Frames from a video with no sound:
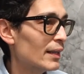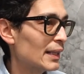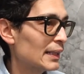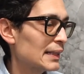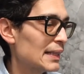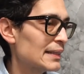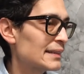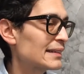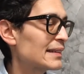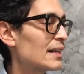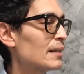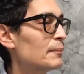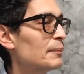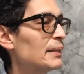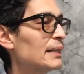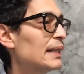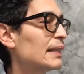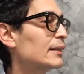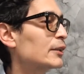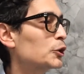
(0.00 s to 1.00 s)
then it's going to
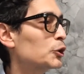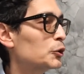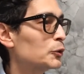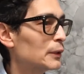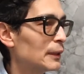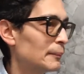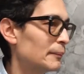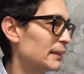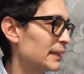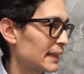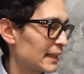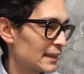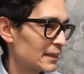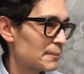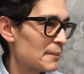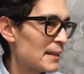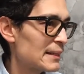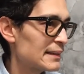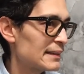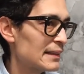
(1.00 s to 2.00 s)
be extremely
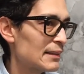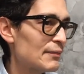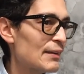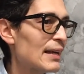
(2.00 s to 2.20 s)
expensive,